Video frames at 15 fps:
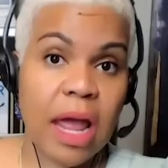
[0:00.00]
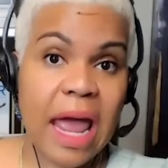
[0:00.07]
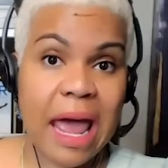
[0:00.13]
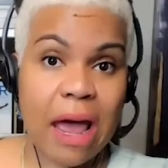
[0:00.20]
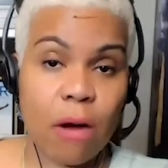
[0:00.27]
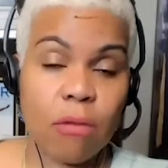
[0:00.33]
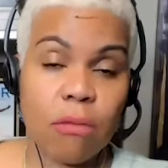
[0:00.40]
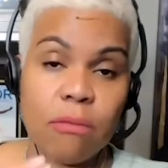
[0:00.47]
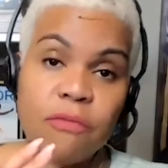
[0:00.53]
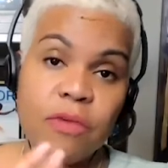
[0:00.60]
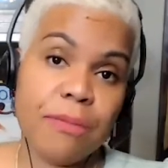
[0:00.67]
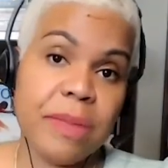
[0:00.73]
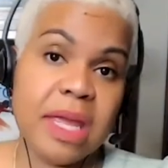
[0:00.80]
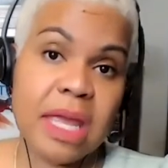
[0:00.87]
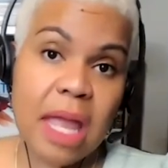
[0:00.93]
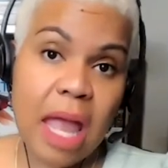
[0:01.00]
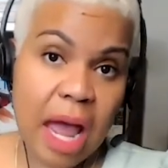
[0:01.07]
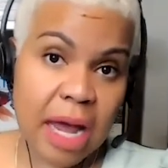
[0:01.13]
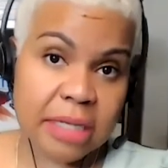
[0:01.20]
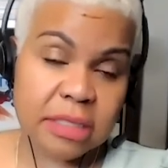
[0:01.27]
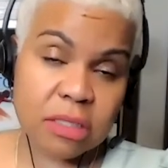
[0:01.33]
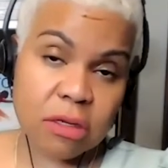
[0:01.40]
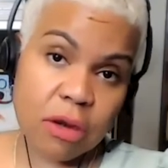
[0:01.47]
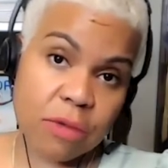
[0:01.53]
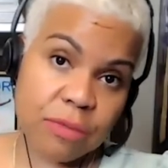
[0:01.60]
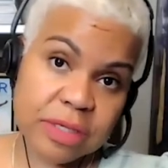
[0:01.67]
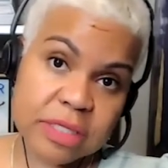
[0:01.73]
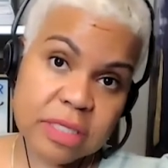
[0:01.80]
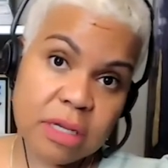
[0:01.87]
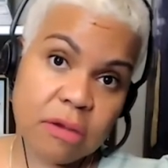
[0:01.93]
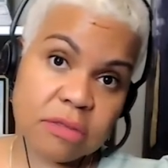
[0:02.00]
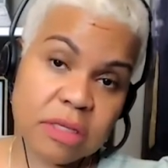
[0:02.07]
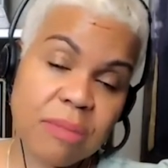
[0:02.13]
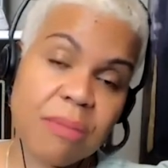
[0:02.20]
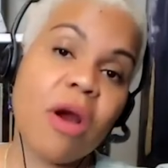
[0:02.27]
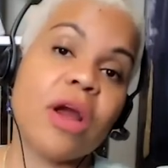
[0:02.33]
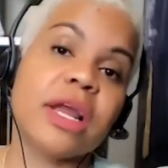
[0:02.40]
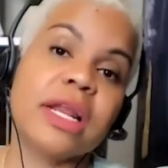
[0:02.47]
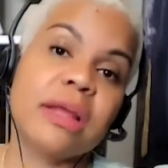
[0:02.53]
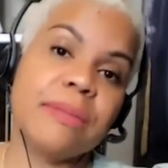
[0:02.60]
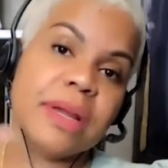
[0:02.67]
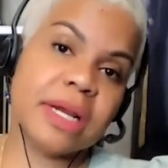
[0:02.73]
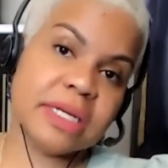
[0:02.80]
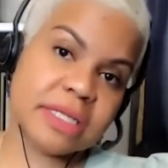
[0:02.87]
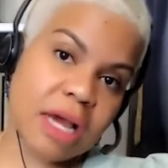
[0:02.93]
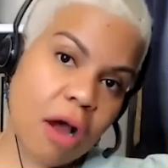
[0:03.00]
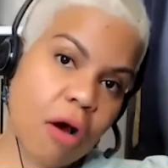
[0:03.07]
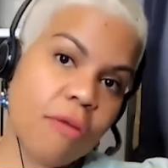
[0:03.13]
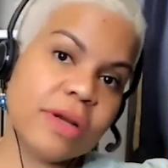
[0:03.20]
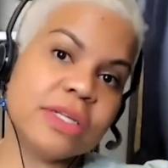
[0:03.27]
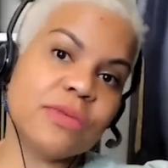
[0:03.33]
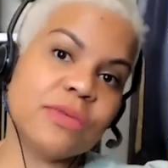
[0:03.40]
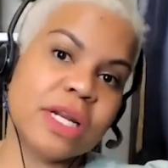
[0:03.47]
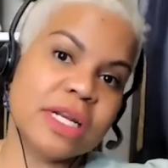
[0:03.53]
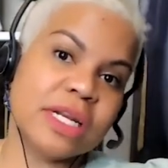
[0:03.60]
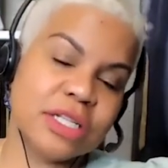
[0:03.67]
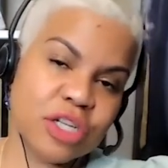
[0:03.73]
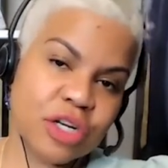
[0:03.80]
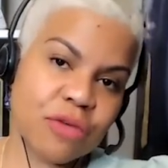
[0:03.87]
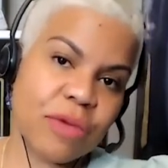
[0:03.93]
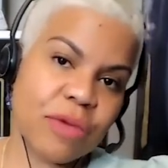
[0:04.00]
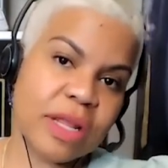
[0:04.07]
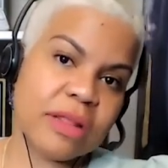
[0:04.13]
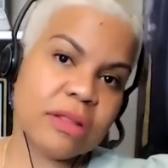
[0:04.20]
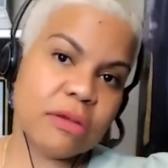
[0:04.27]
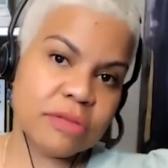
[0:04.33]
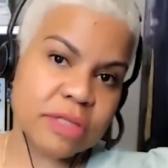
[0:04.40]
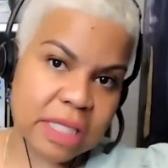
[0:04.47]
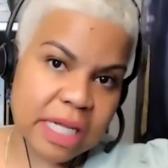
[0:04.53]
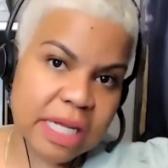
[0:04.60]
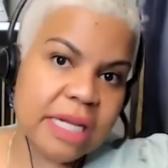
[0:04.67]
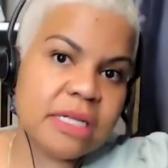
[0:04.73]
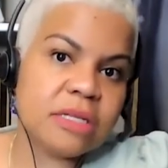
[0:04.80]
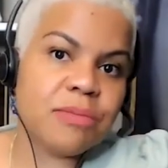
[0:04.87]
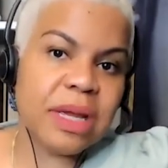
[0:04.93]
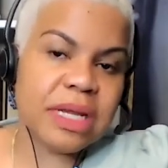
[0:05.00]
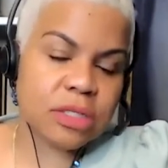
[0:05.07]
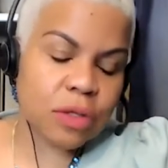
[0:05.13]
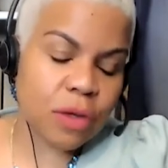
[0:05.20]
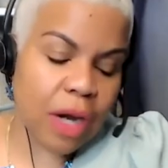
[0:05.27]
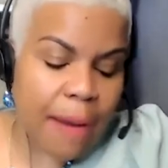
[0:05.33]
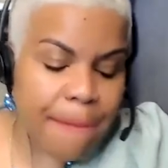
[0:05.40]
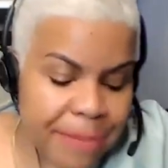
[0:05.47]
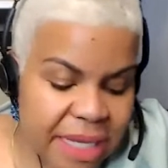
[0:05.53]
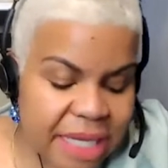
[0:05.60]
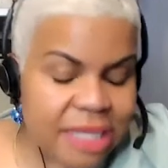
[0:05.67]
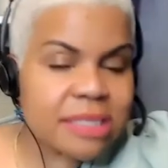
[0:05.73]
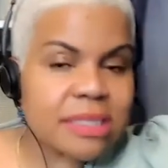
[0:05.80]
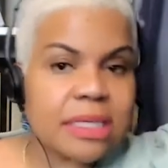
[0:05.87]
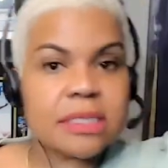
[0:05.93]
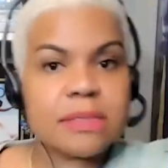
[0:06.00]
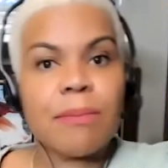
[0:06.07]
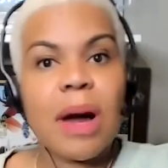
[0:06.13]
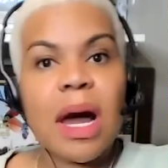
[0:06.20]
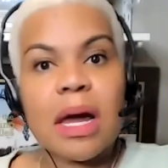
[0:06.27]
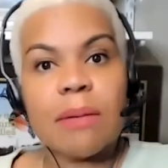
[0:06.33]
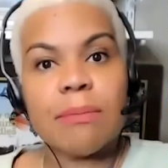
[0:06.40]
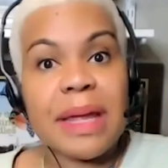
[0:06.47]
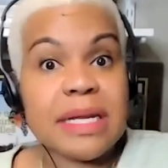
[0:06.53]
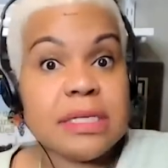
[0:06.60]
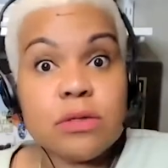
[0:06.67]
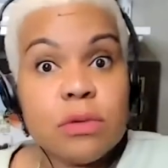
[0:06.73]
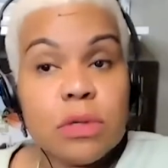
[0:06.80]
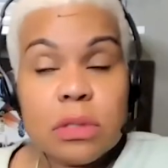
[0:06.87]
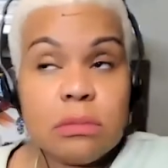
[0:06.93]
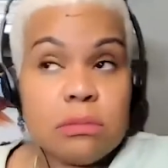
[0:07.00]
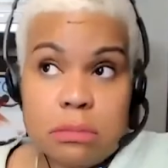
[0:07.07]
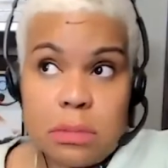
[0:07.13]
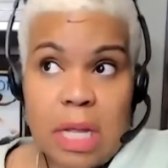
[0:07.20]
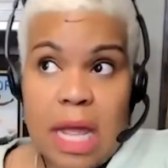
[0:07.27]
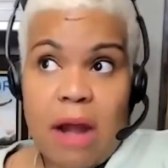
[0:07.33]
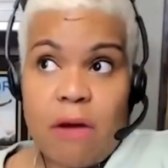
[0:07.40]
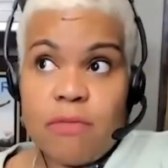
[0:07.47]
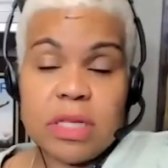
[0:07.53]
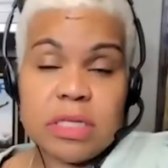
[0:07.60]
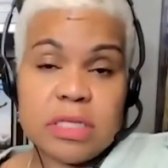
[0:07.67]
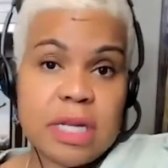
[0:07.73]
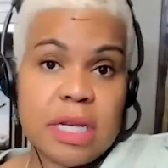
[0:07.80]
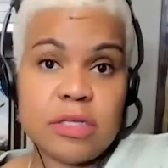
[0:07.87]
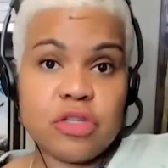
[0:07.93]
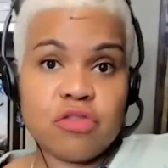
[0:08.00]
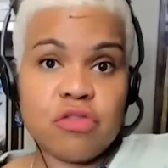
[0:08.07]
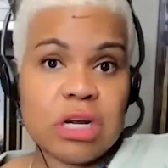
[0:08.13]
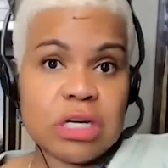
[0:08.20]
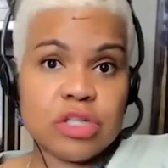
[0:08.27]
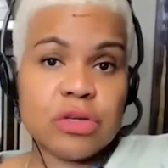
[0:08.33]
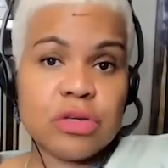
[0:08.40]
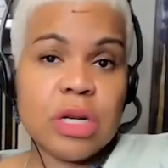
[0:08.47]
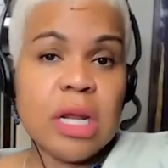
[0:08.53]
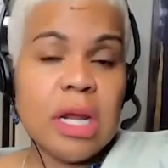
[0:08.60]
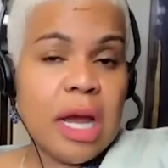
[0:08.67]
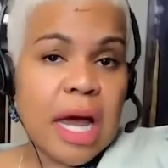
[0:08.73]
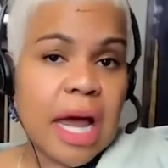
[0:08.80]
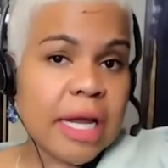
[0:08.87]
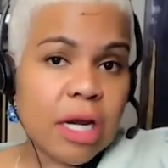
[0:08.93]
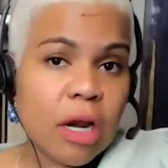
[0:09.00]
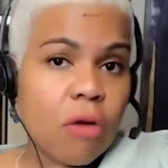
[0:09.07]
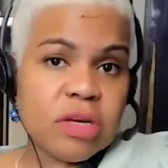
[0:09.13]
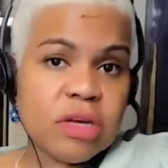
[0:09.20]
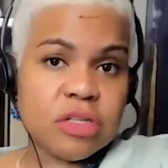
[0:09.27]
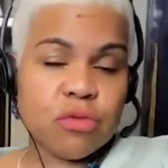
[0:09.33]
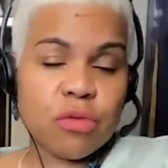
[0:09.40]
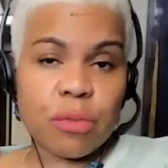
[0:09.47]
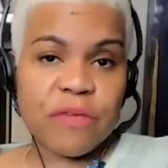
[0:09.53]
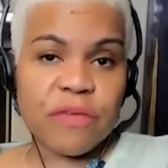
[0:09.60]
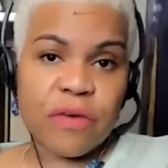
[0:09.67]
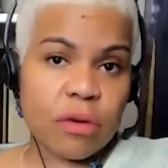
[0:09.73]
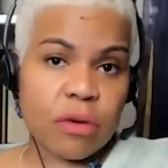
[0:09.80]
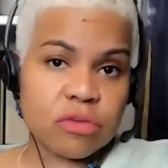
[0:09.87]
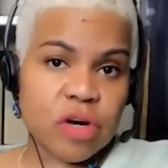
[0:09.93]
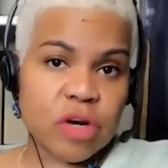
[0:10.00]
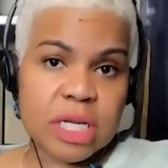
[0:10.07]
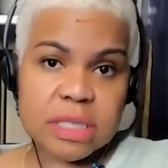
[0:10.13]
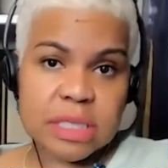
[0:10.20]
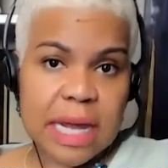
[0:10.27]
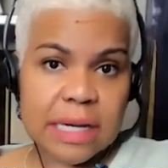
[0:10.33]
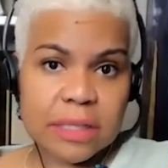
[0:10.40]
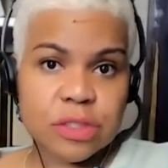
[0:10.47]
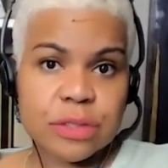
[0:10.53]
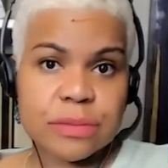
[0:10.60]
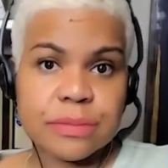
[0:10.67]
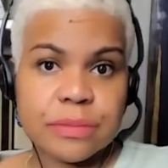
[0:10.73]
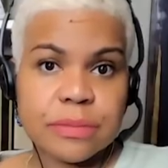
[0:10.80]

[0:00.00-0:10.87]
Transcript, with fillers: out. For me, I started with sales and marketing because I always wanted to generate those leads based on our business, mo- based on how real estate is structured. I can always do a referral transaction.